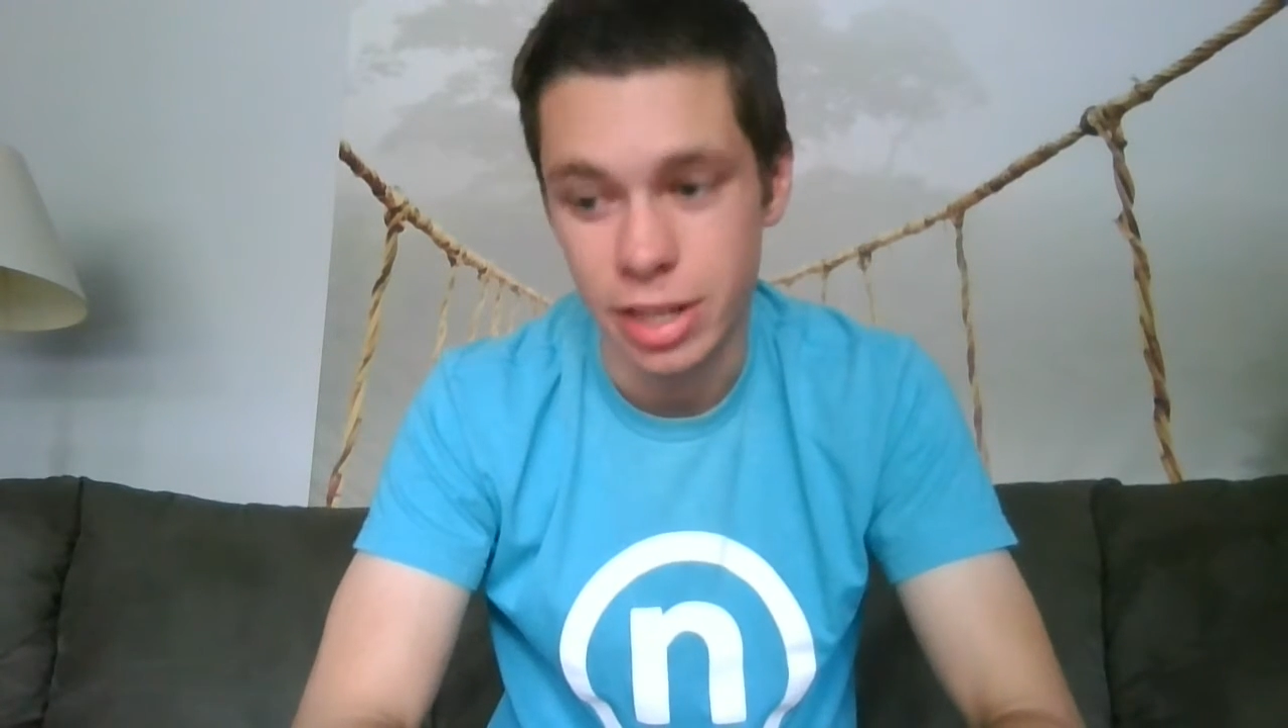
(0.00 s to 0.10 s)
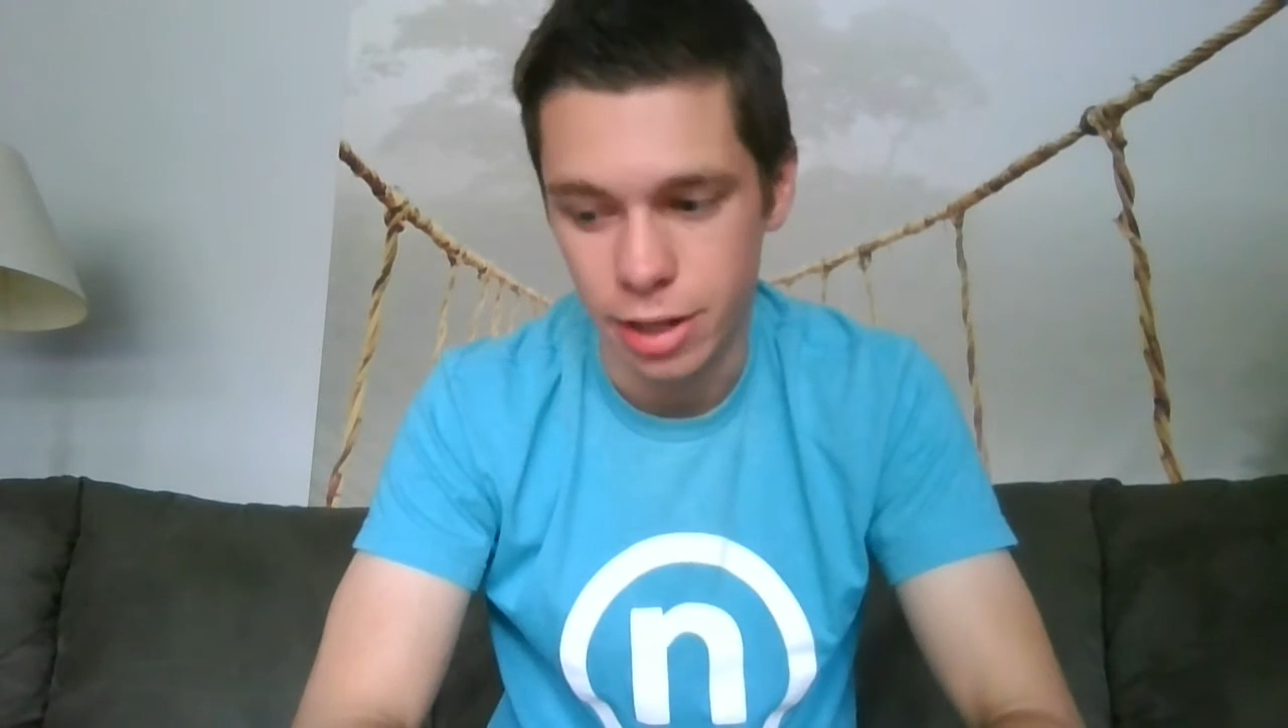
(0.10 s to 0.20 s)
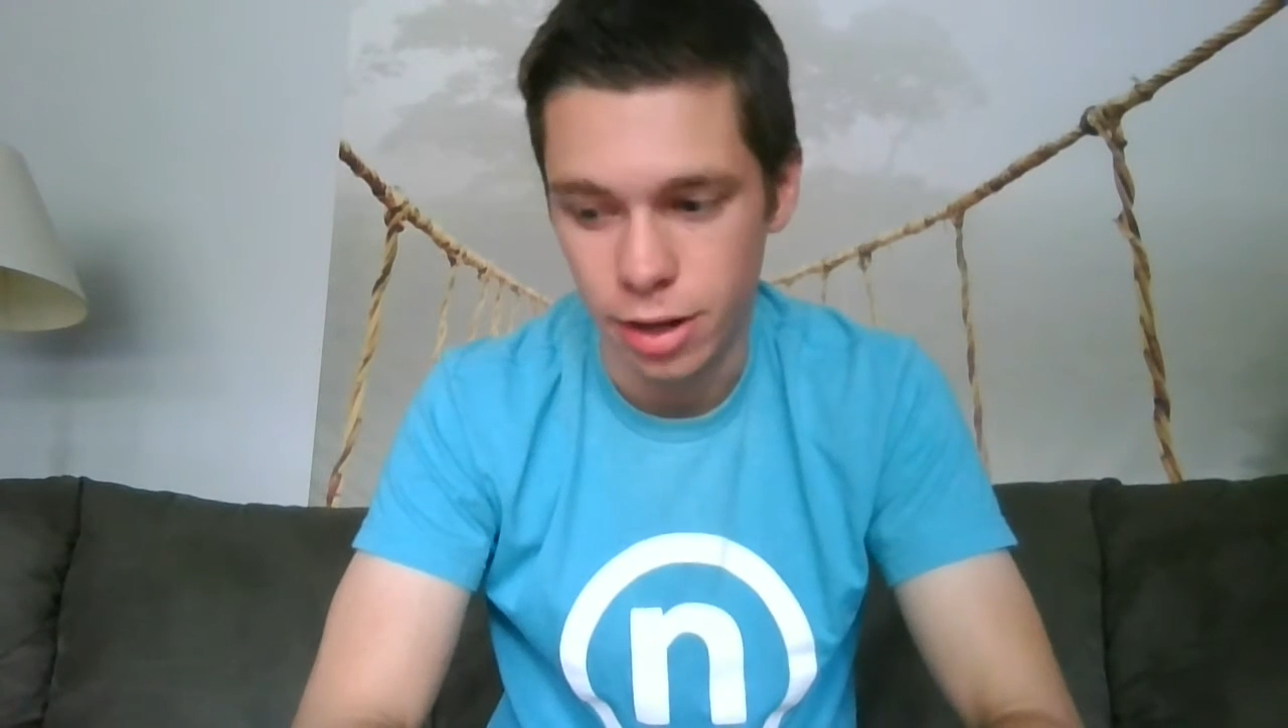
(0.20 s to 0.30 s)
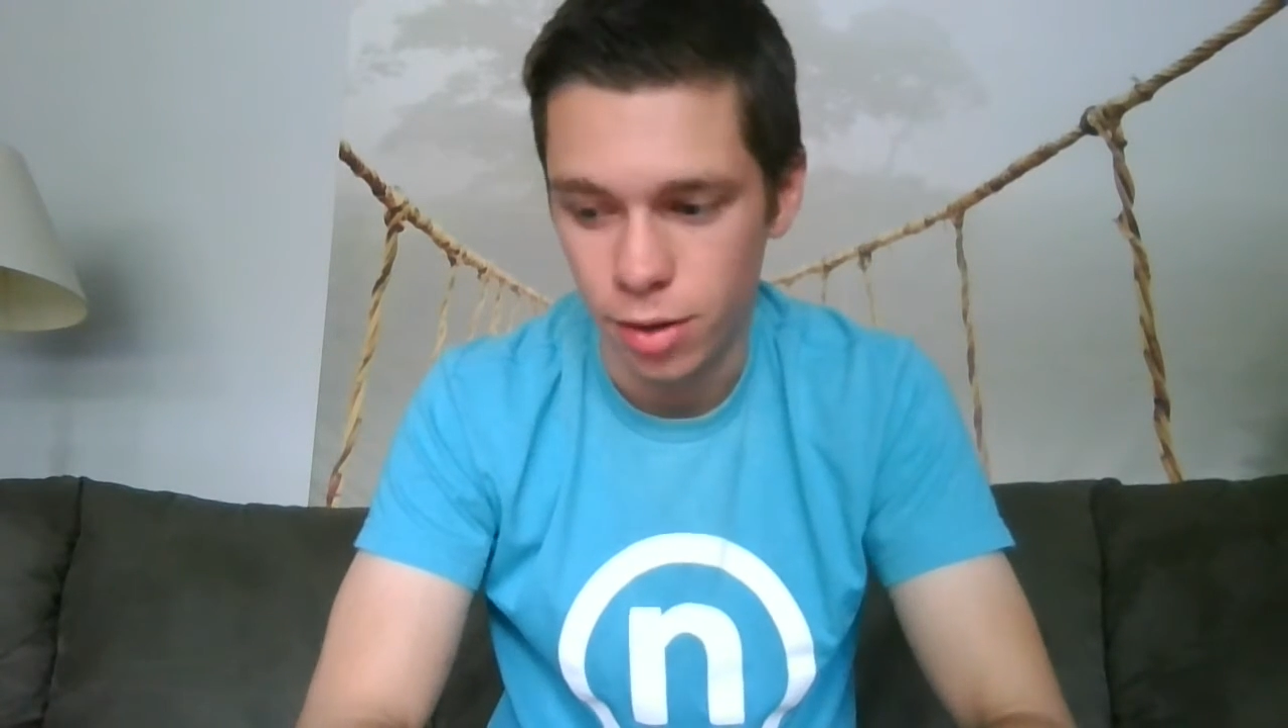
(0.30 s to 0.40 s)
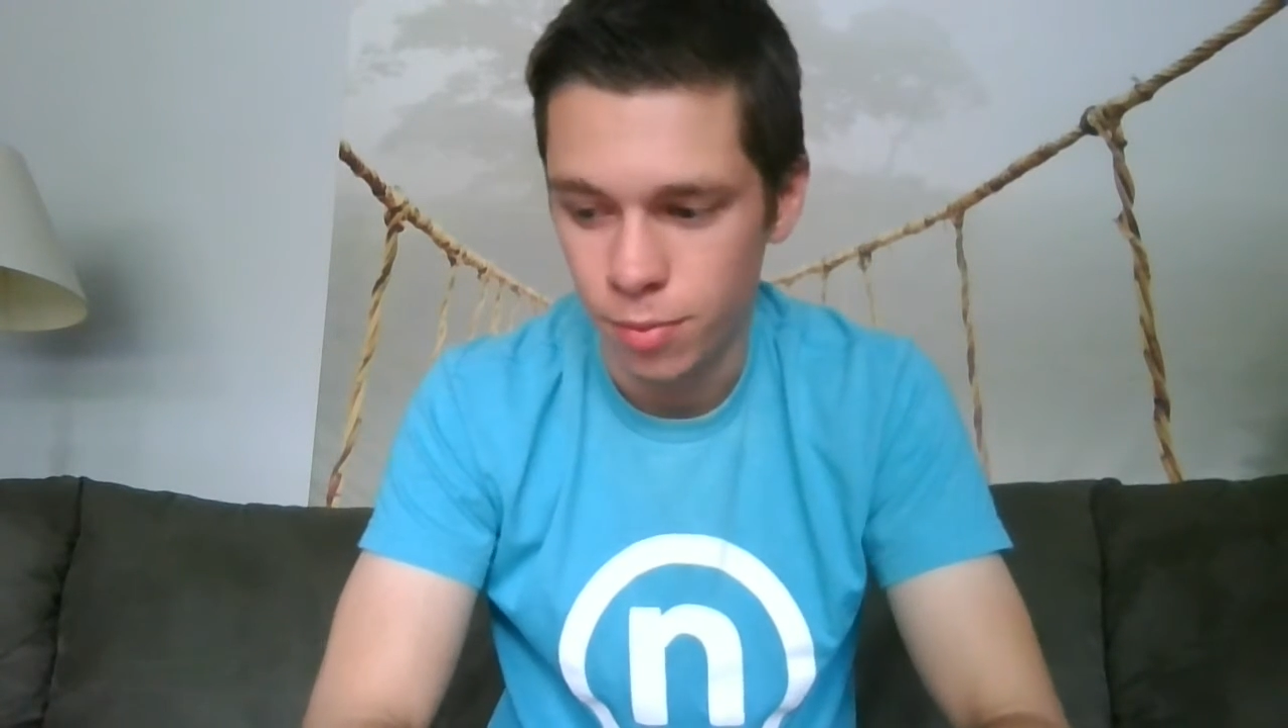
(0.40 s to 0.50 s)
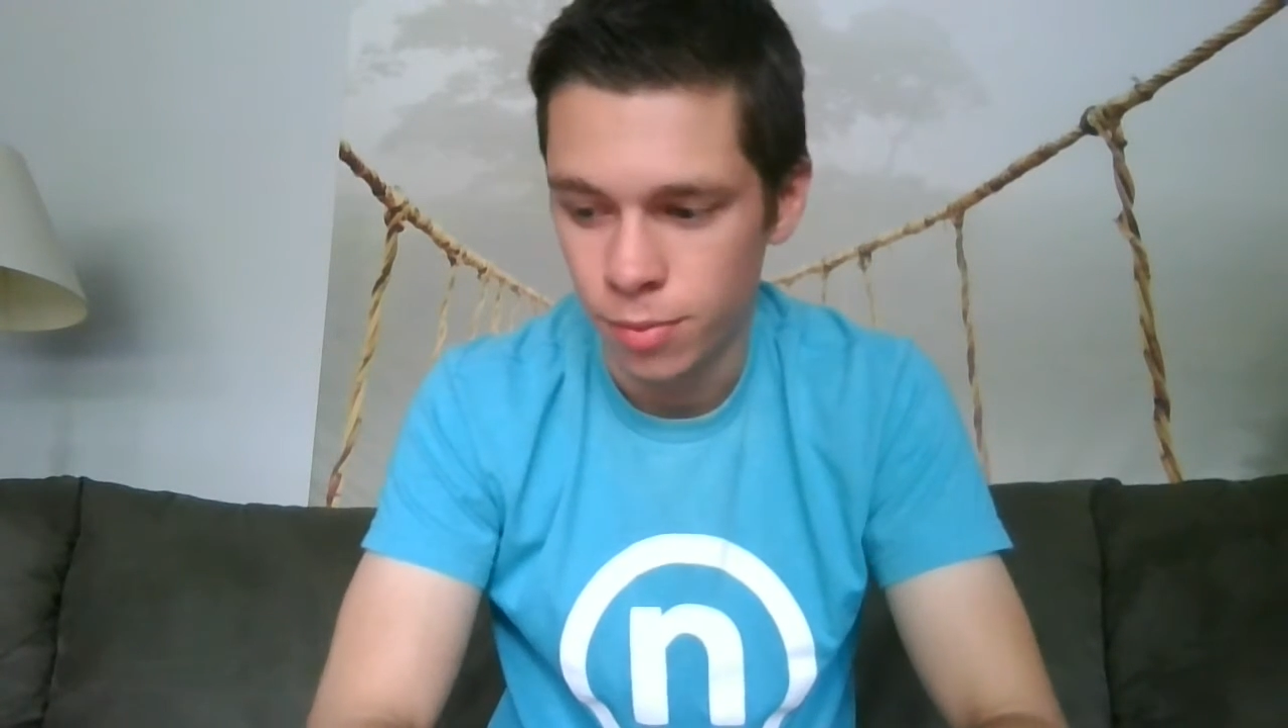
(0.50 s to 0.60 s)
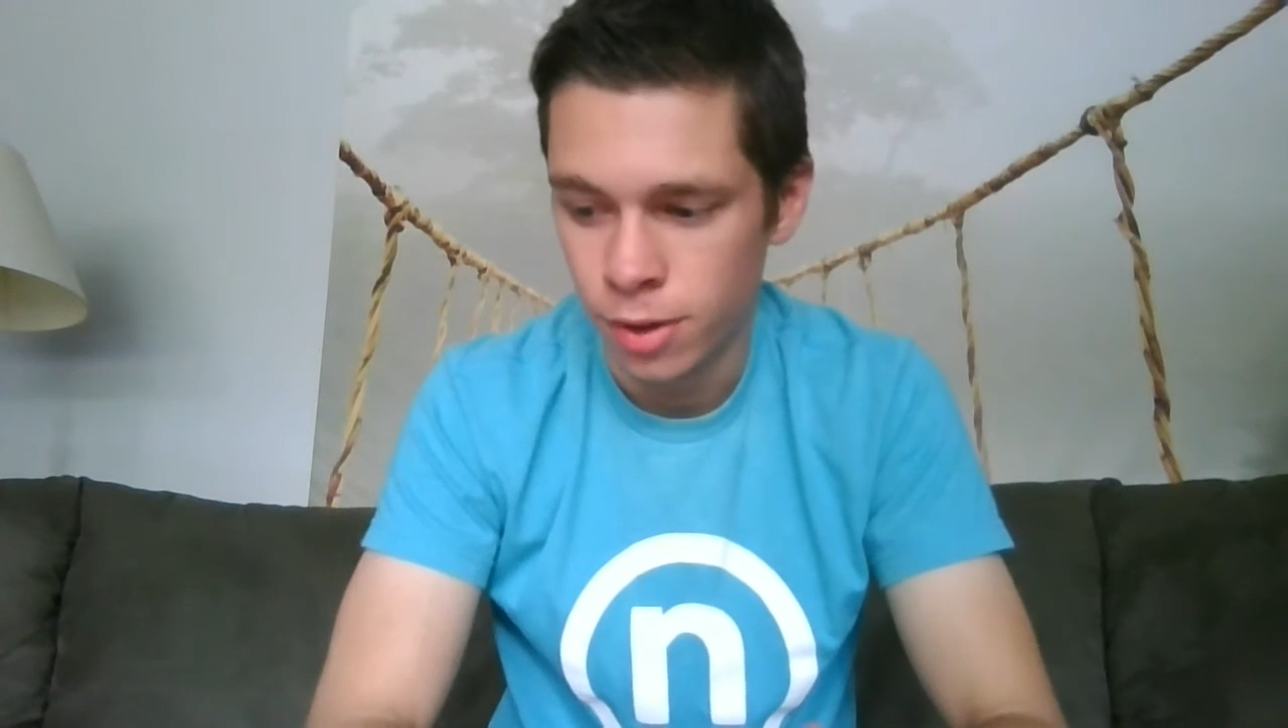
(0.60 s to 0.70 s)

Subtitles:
here.